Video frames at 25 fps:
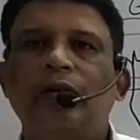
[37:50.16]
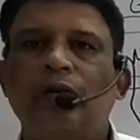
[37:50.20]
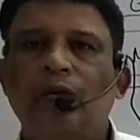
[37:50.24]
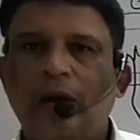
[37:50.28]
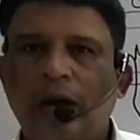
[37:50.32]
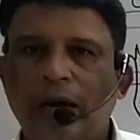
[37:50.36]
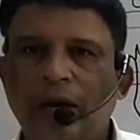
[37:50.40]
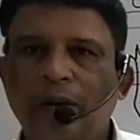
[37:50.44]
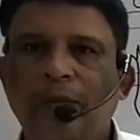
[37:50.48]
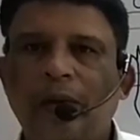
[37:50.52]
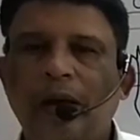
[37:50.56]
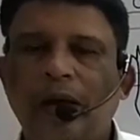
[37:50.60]

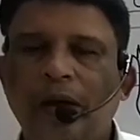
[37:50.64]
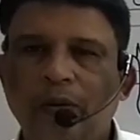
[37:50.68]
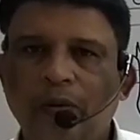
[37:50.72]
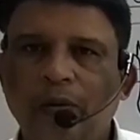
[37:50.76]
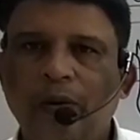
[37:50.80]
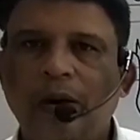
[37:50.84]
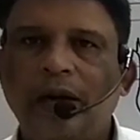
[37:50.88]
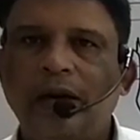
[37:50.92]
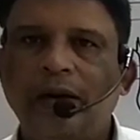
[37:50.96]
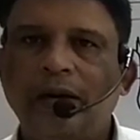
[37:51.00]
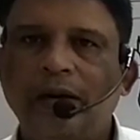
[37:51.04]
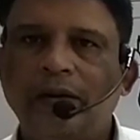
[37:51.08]
one by
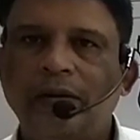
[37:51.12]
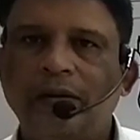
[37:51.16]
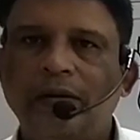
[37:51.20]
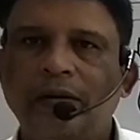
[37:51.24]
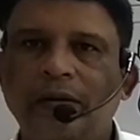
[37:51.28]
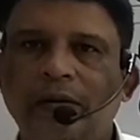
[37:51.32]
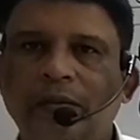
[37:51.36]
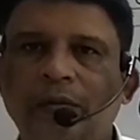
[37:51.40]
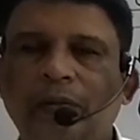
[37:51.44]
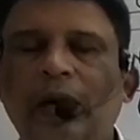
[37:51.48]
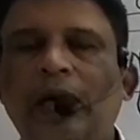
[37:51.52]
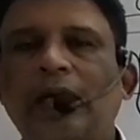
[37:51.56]
one.
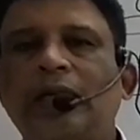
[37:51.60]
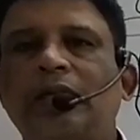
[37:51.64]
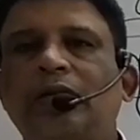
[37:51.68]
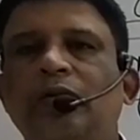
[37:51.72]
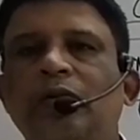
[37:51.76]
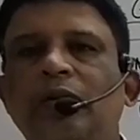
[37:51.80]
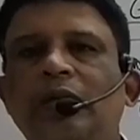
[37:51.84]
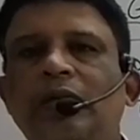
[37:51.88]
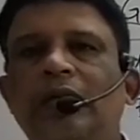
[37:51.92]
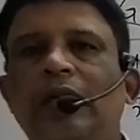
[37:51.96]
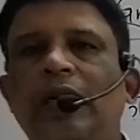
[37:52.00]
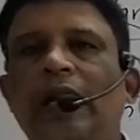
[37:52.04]
First
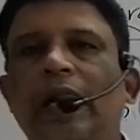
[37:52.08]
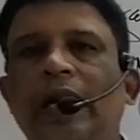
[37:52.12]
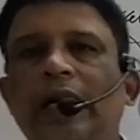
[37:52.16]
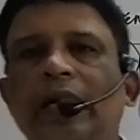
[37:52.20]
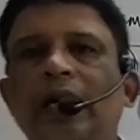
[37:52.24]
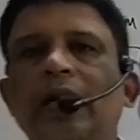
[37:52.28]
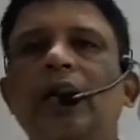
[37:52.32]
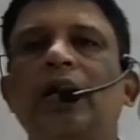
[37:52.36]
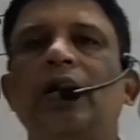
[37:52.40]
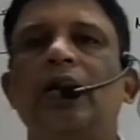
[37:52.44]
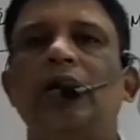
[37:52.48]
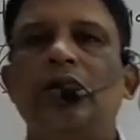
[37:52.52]
we
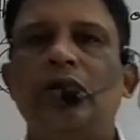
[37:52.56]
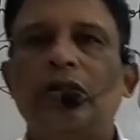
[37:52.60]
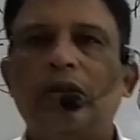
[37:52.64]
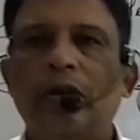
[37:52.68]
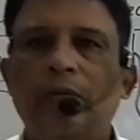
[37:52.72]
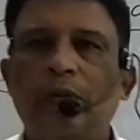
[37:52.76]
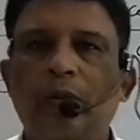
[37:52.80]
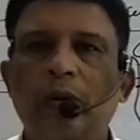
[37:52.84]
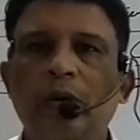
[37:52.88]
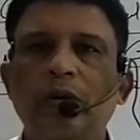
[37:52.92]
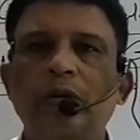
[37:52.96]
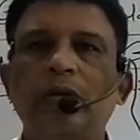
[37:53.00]
select,
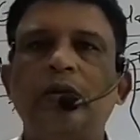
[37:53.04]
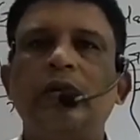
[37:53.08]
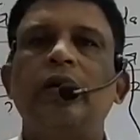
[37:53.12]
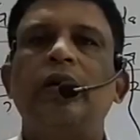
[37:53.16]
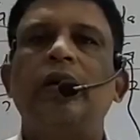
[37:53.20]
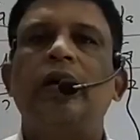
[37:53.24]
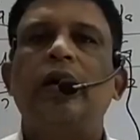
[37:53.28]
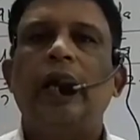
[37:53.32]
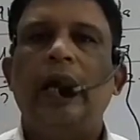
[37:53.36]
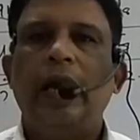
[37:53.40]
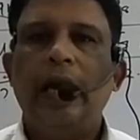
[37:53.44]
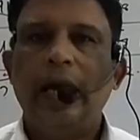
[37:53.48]
suppose
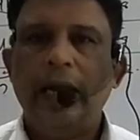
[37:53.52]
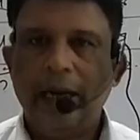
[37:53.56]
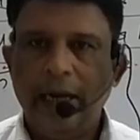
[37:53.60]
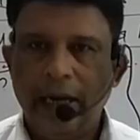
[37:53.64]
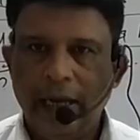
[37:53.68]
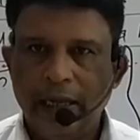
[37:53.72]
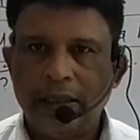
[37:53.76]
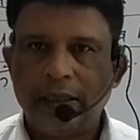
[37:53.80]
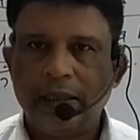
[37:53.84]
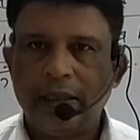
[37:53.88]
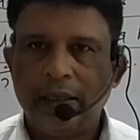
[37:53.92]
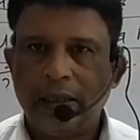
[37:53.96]

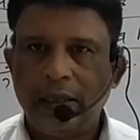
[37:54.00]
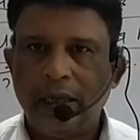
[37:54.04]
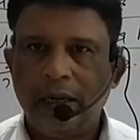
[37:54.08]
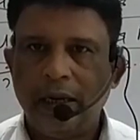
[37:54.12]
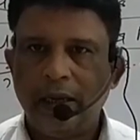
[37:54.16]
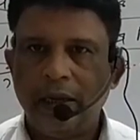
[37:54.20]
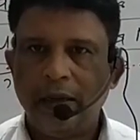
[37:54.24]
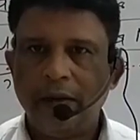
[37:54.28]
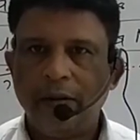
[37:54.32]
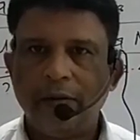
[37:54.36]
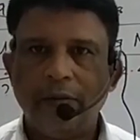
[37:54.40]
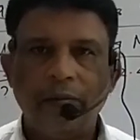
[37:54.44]
NH3.
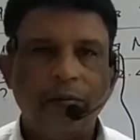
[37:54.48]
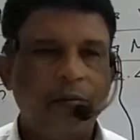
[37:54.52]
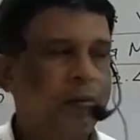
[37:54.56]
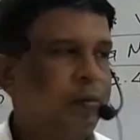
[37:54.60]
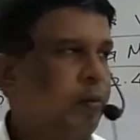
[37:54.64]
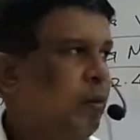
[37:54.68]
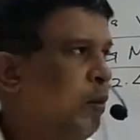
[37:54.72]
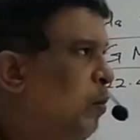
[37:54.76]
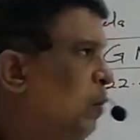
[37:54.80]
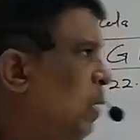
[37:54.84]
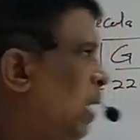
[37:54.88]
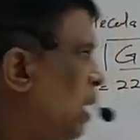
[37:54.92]

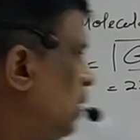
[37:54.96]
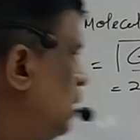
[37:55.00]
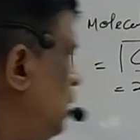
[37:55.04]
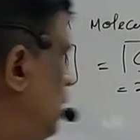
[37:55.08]
Mark